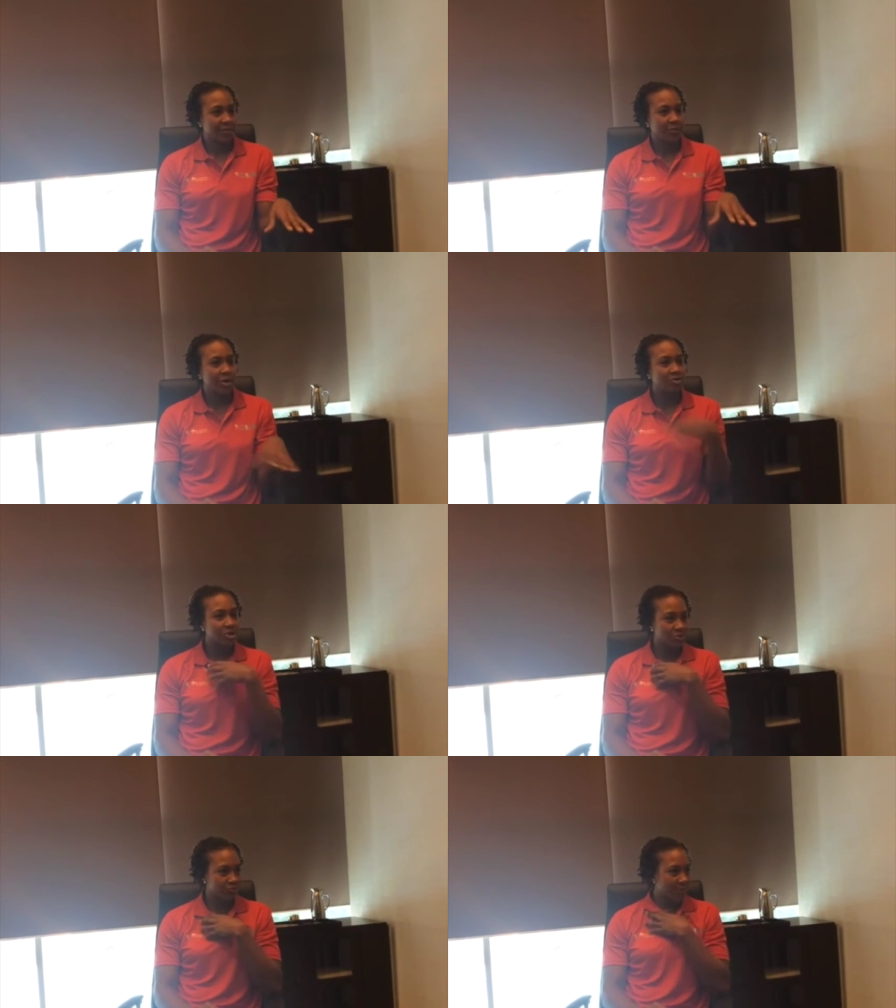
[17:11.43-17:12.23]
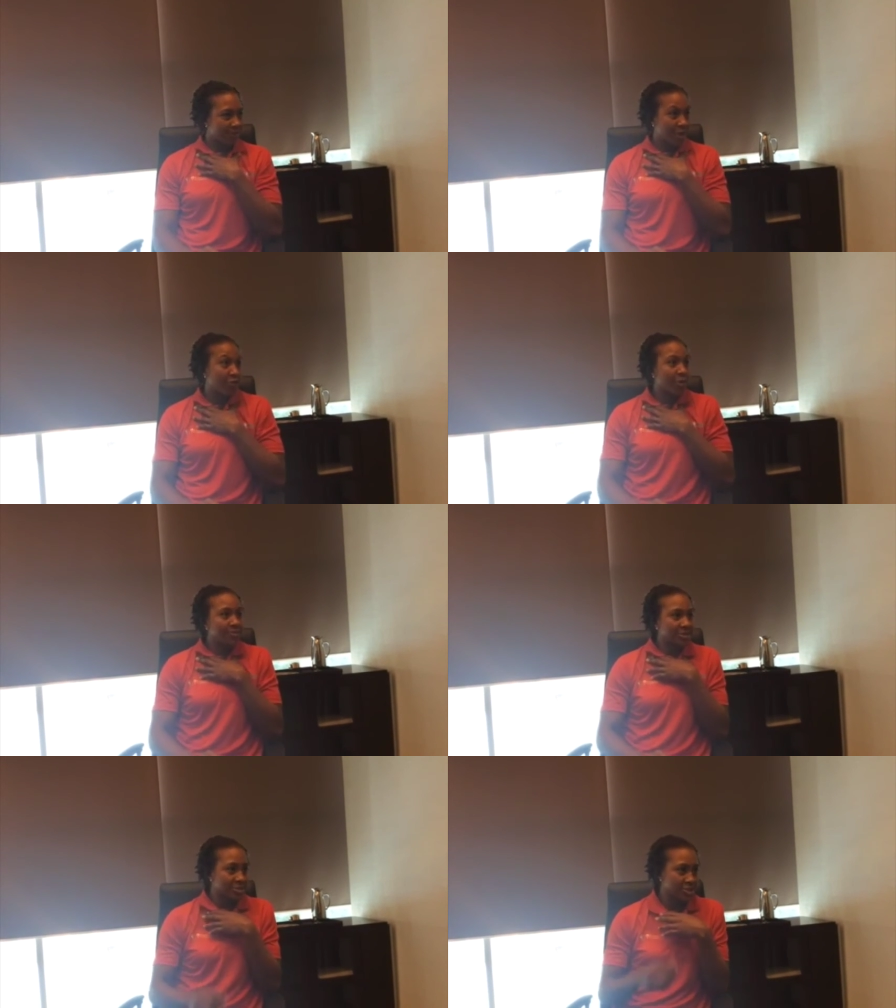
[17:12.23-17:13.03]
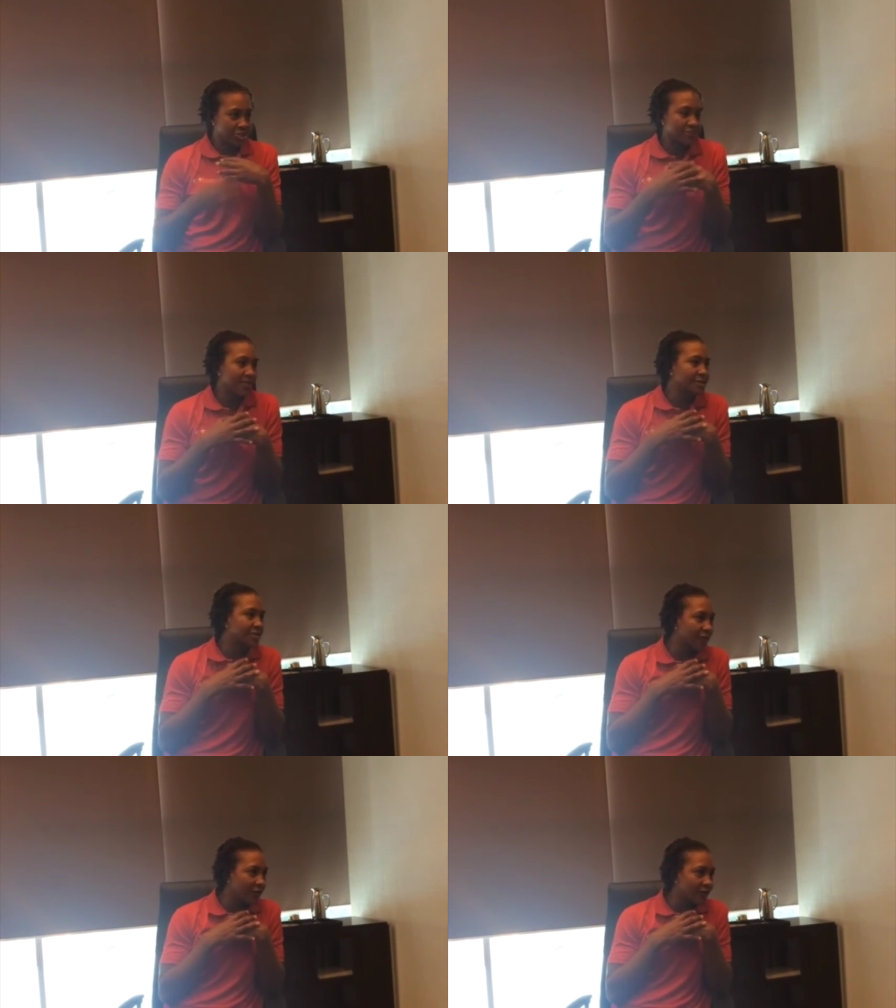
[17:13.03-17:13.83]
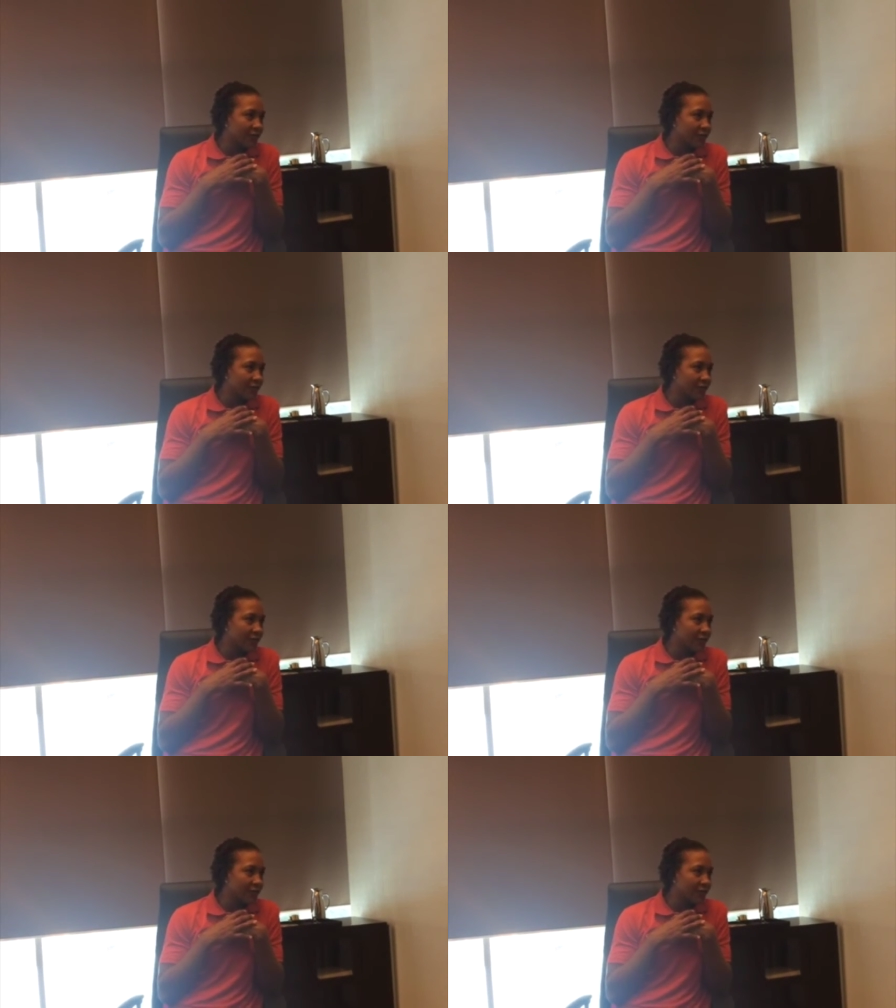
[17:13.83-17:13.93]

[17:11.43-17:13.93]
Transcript: We don't just rep- I don't represent just myself